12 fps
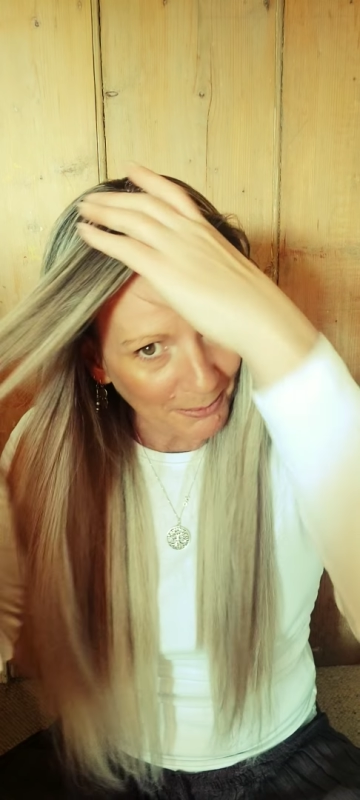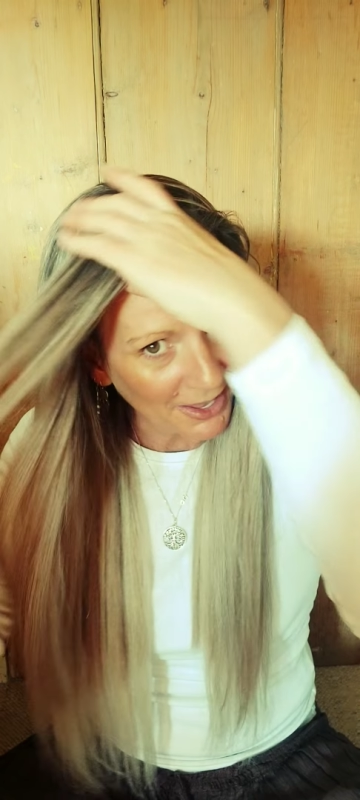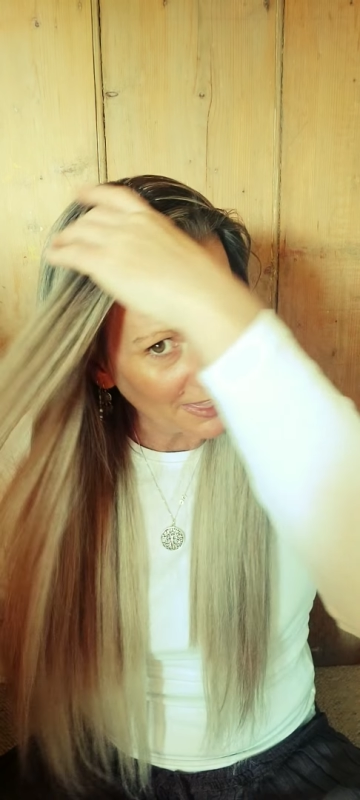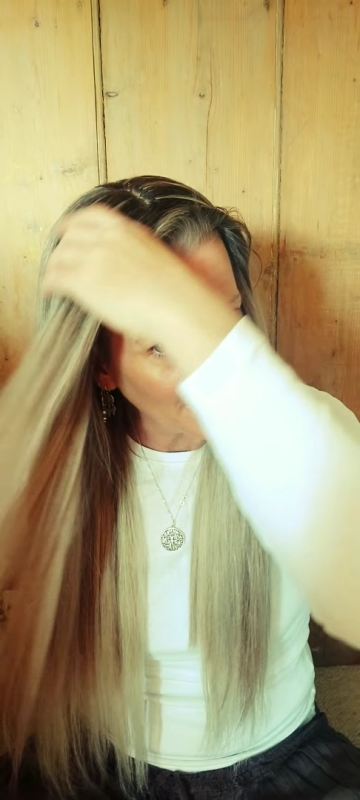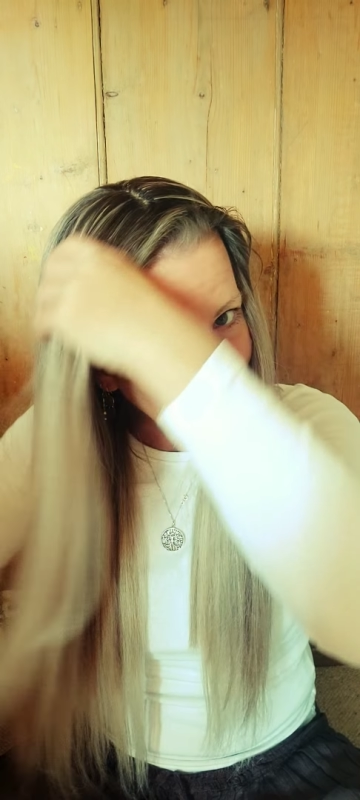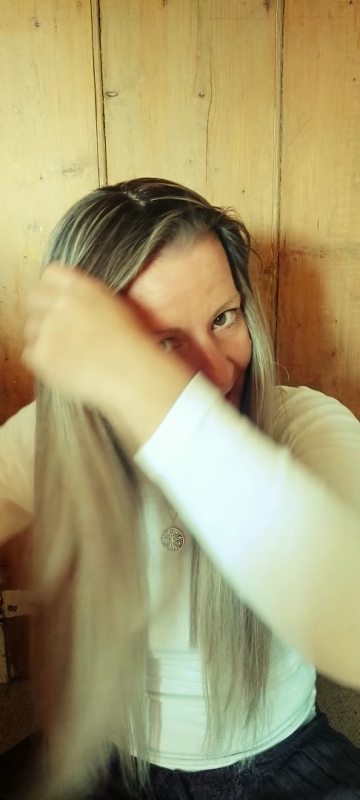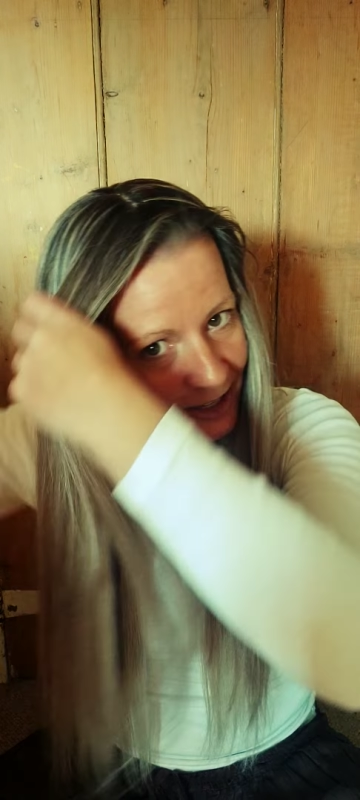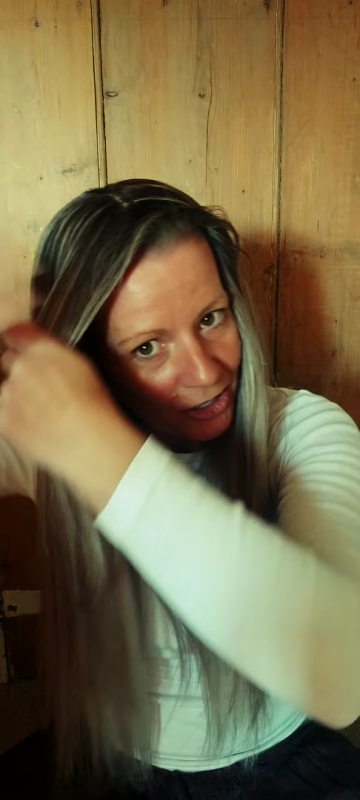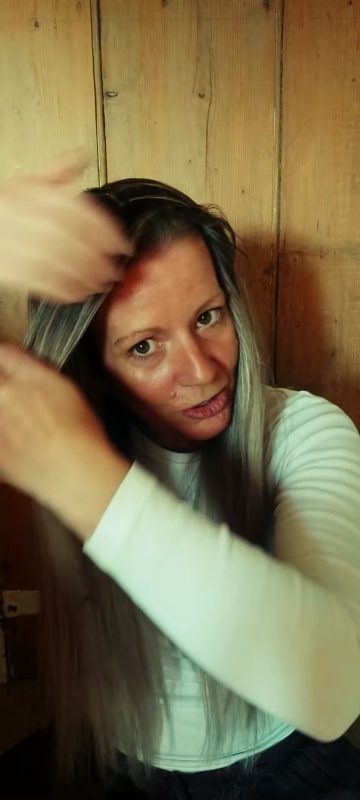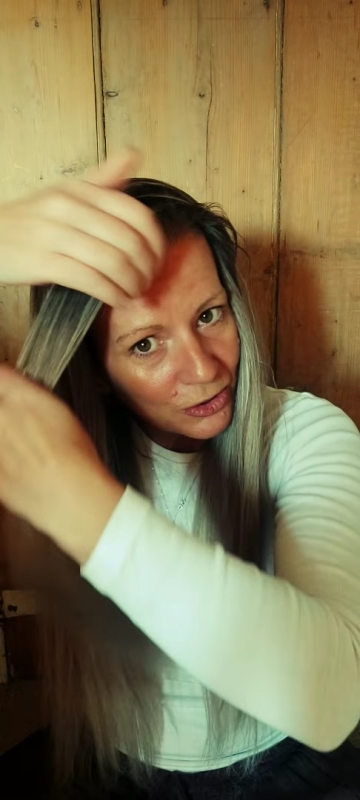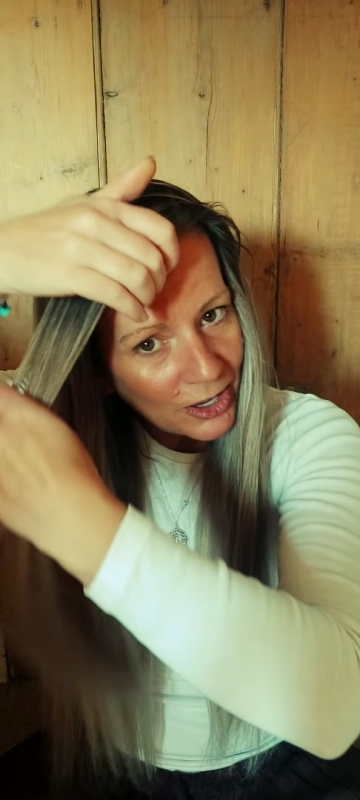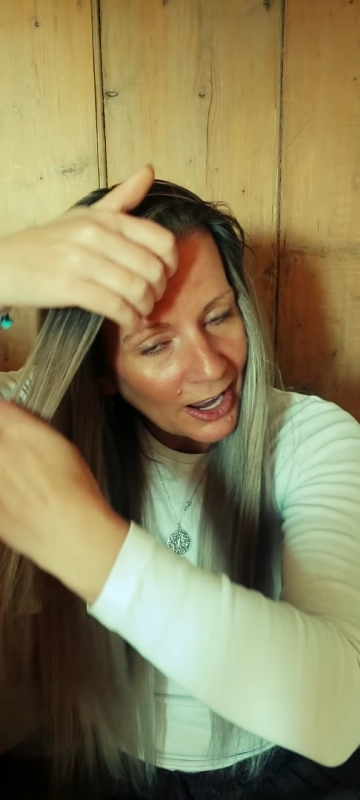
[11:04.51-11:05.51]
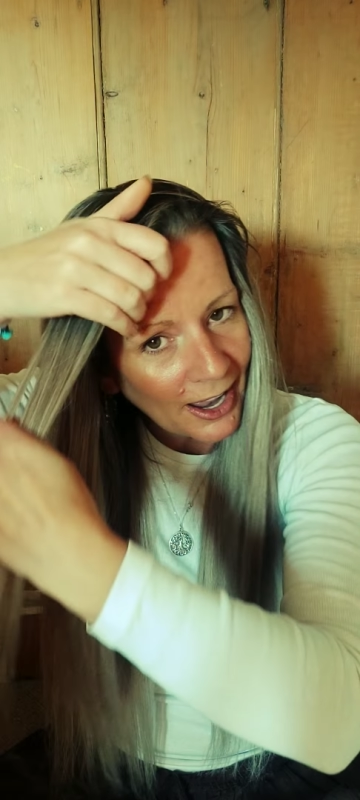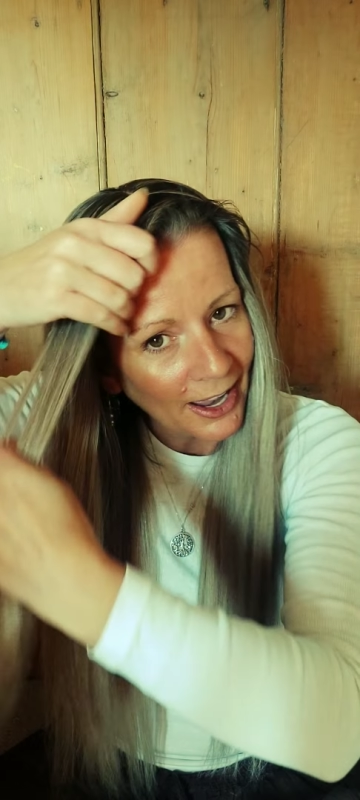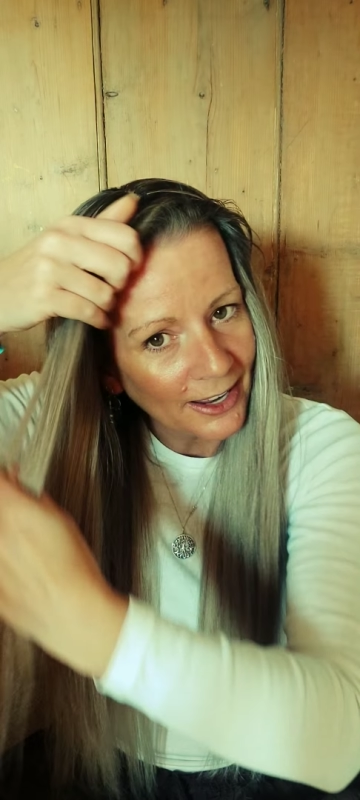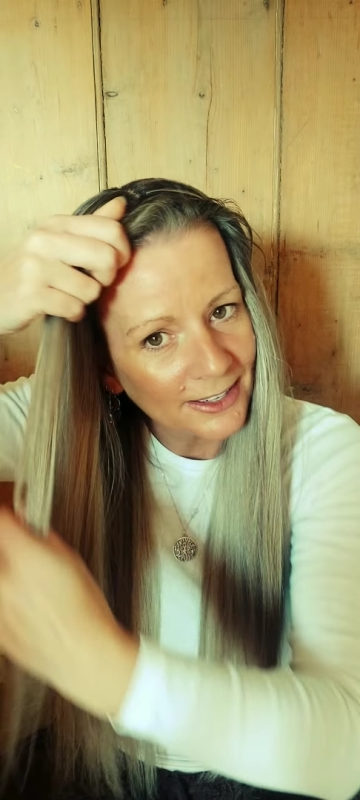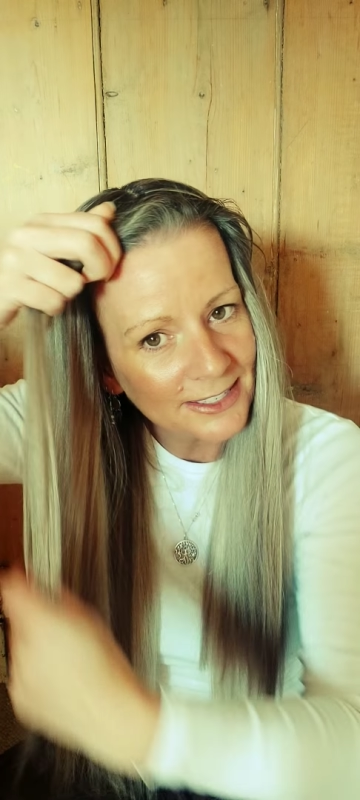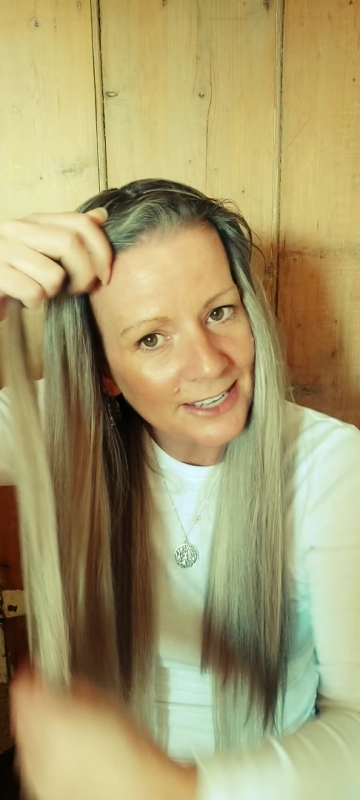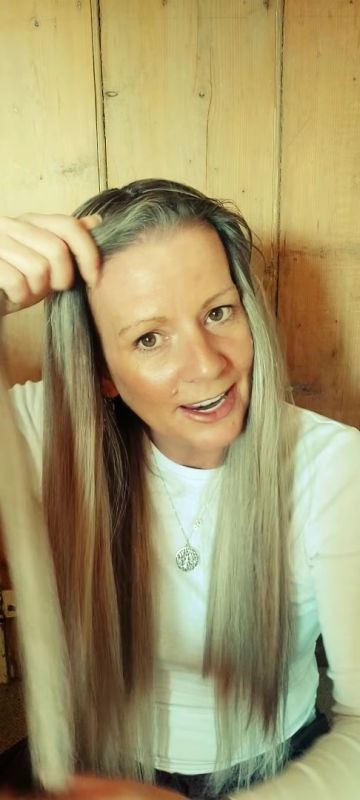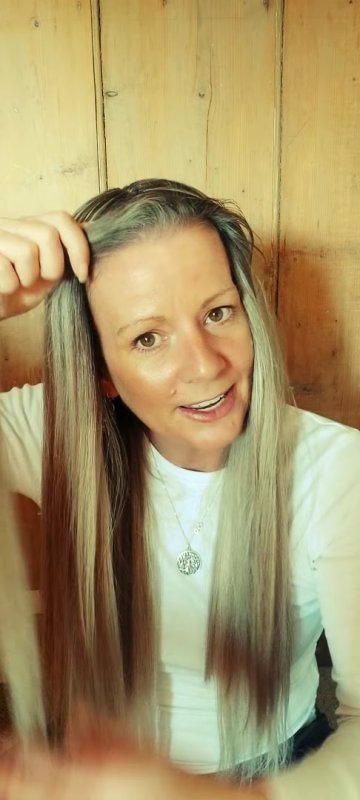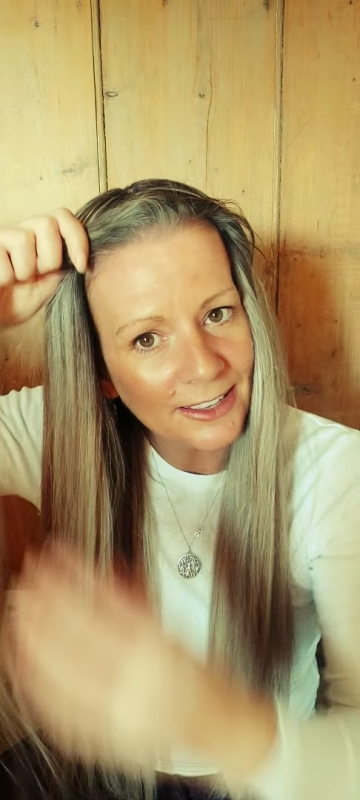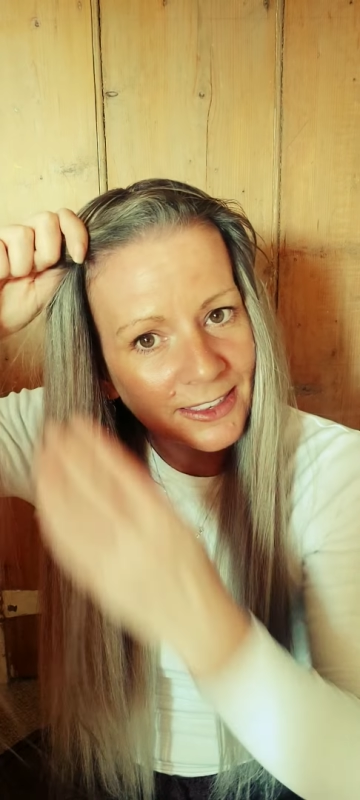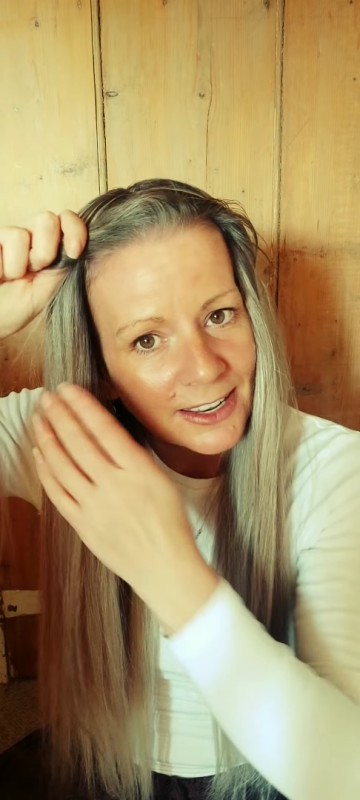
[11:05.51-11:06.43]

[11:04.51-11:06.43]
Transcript: then you can take,